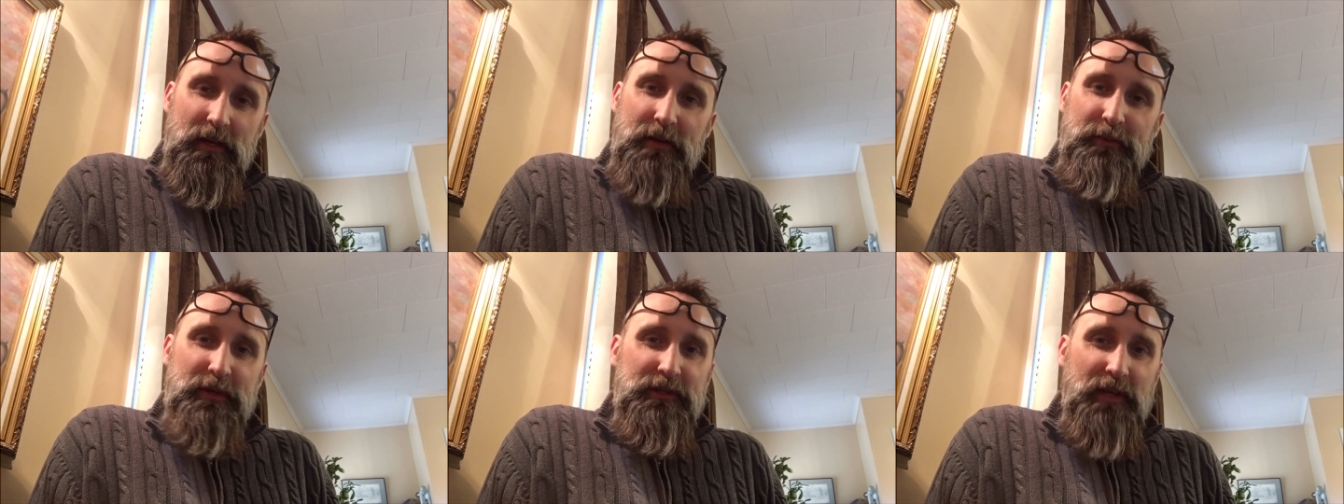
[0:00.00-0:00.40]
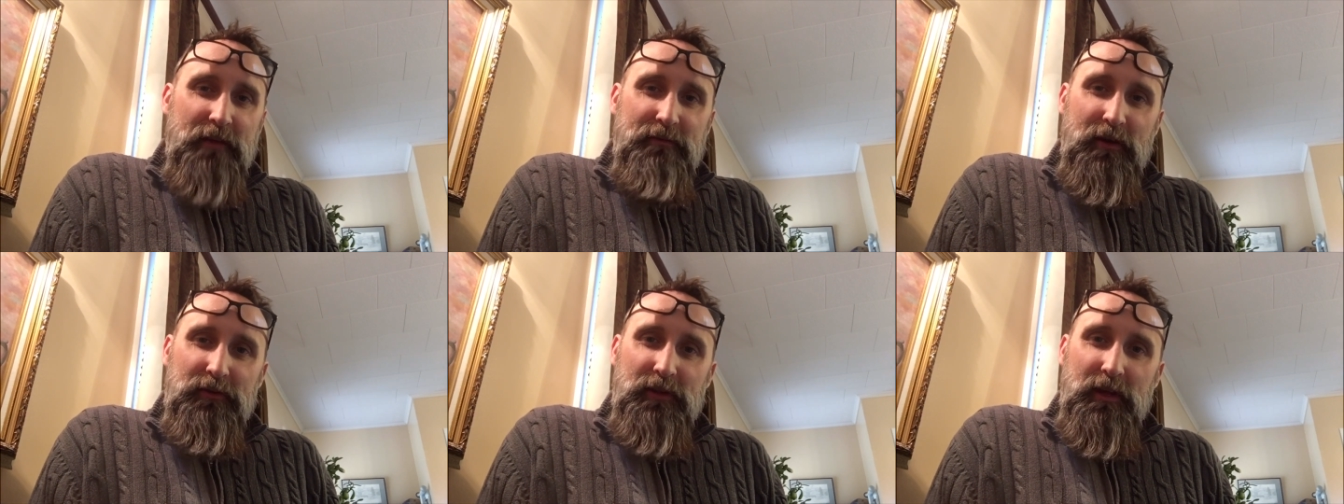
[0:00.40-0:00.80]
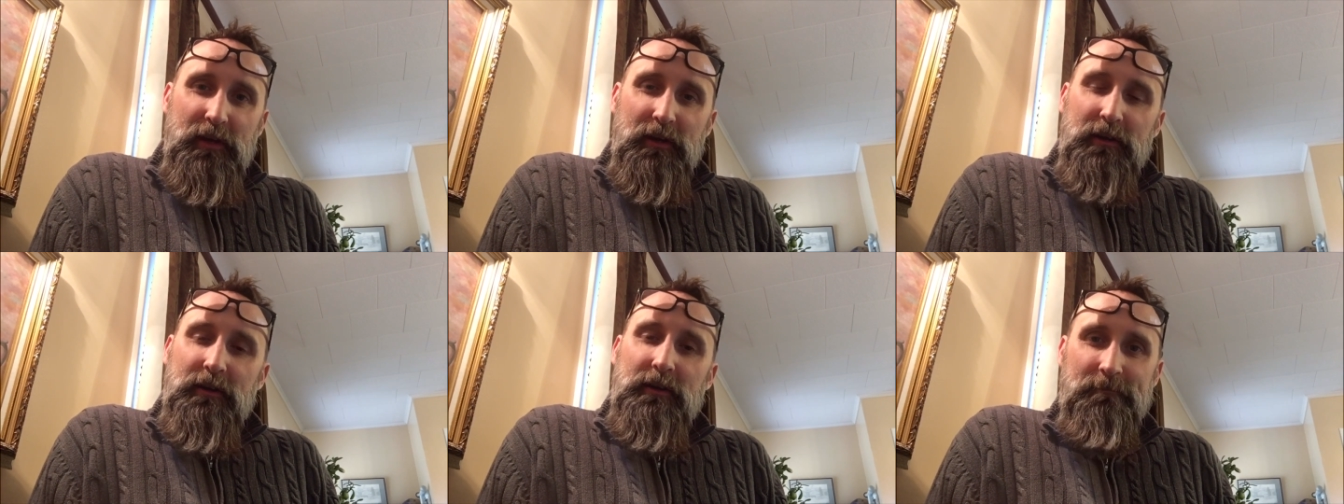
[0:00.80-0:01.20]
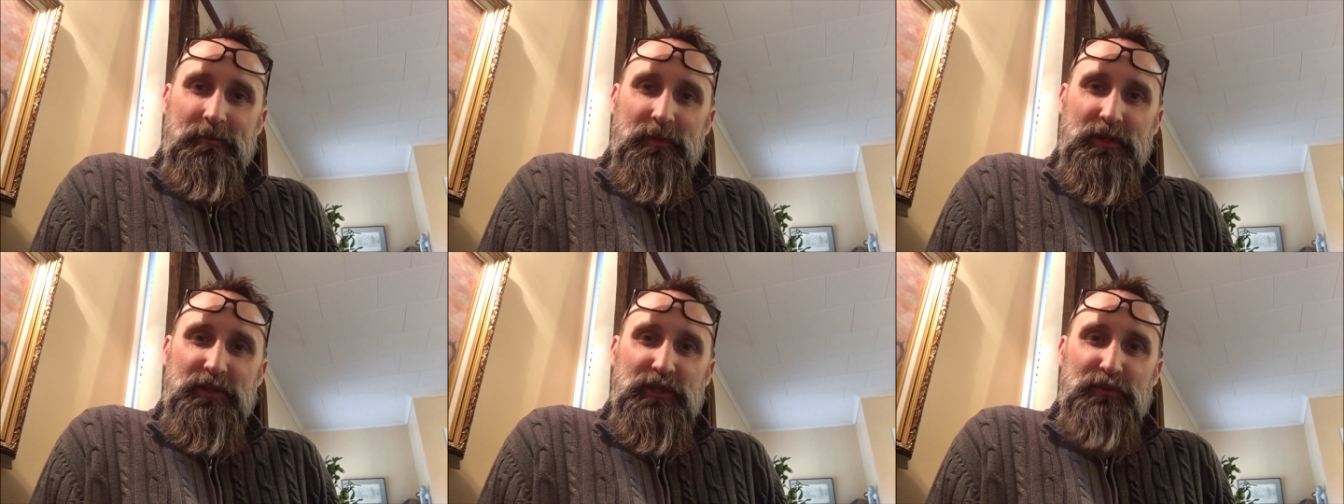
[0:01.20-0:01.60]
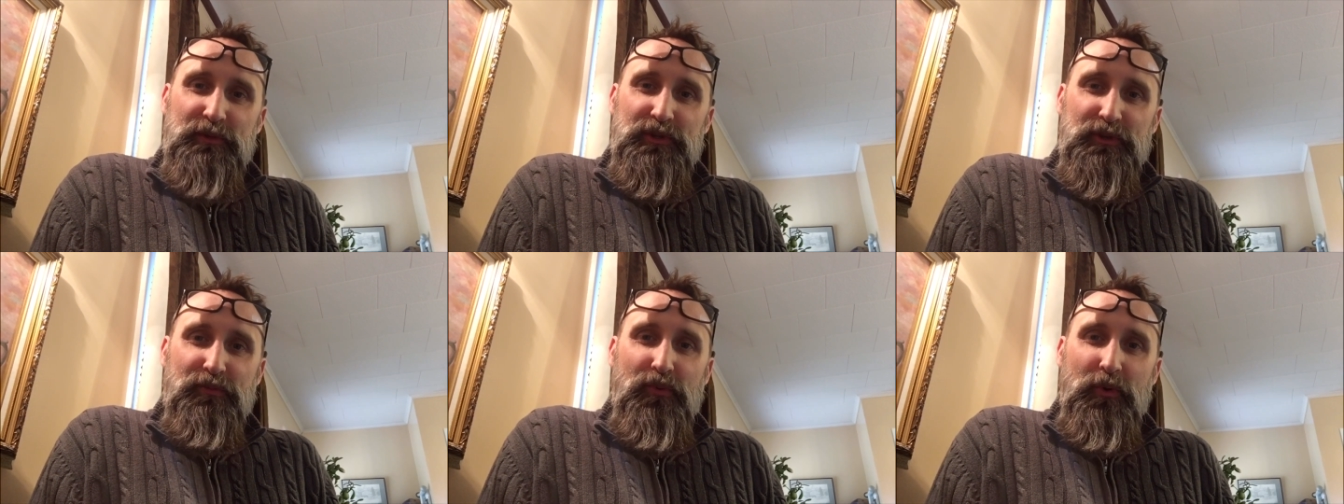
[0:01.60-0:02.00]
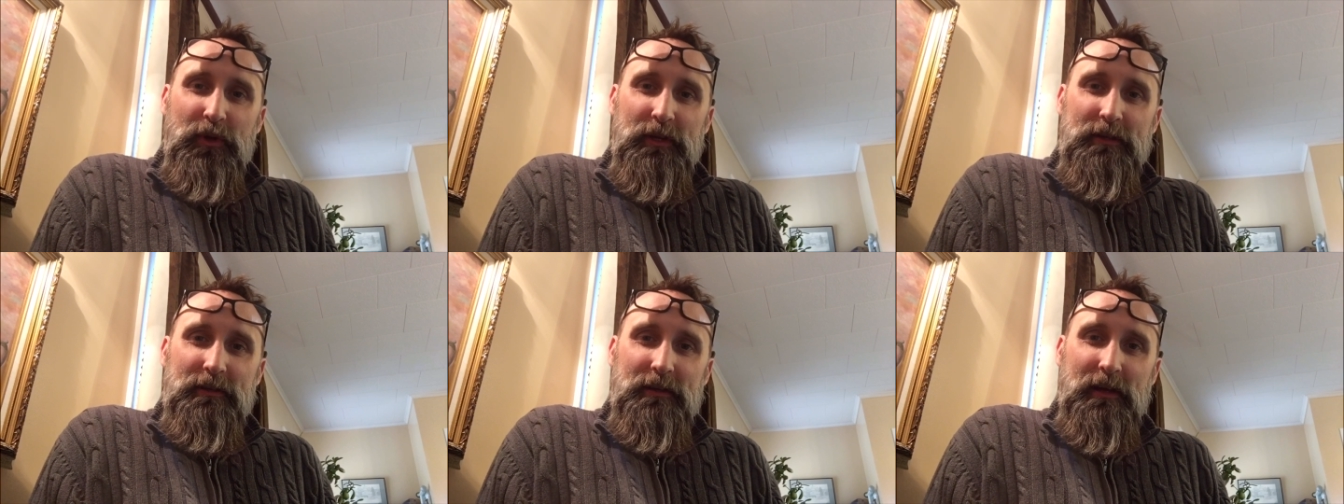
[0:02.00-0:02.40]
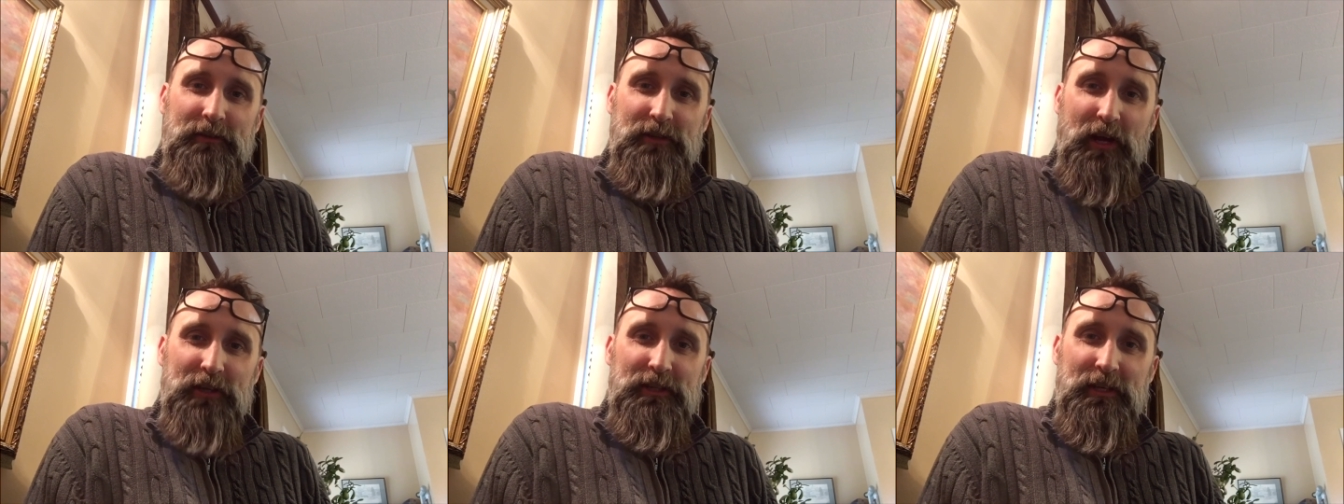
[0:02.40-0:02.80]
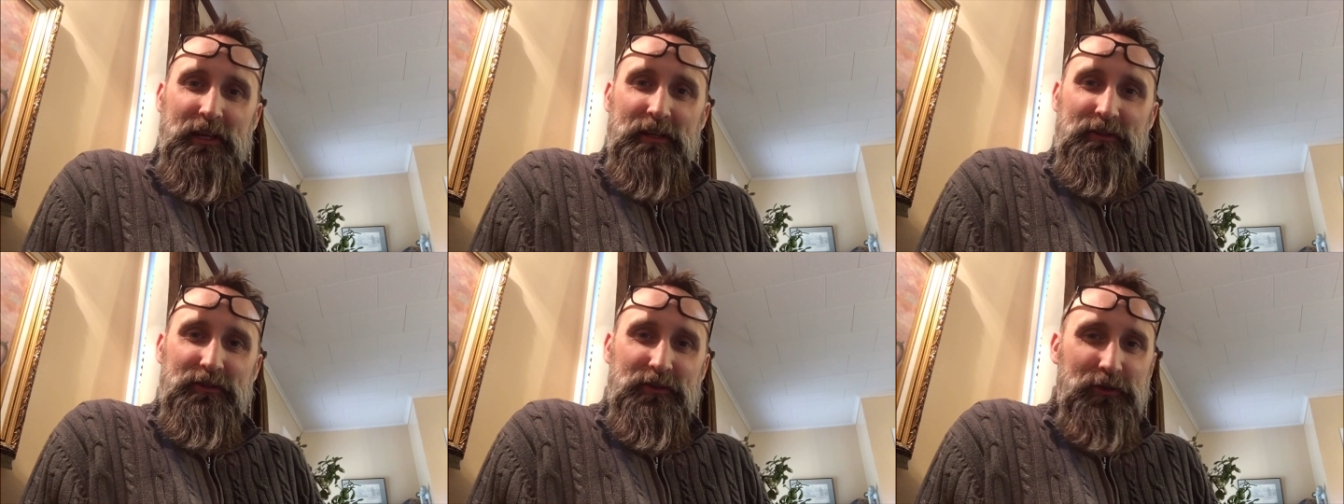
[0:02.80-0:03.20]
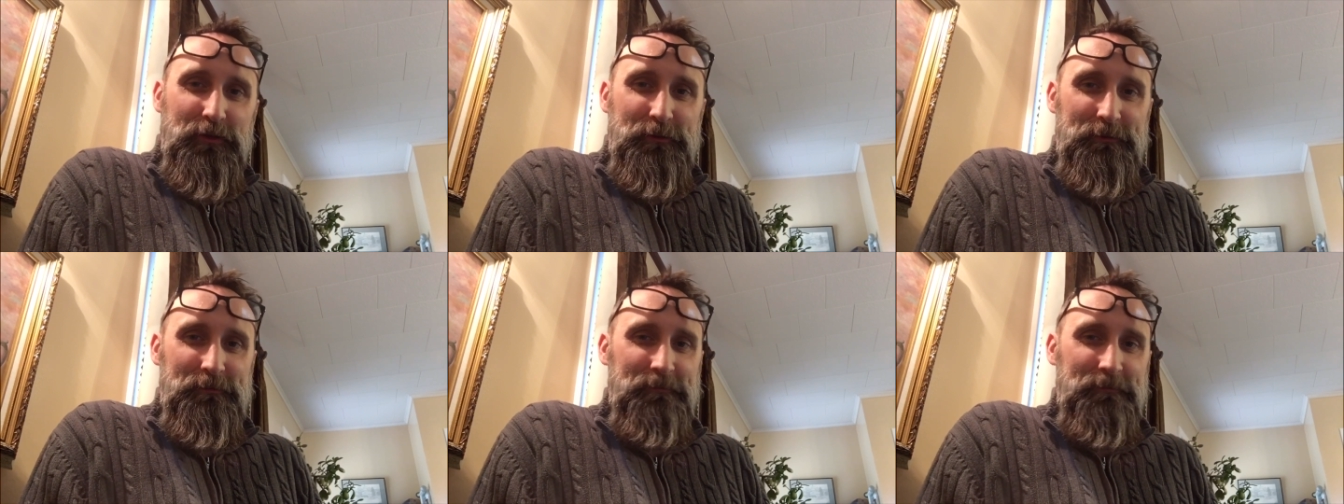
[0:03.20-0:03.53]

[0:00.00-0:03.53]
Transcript: Be safe out there. This is Mr. Boynton. I'll talk to you again soon.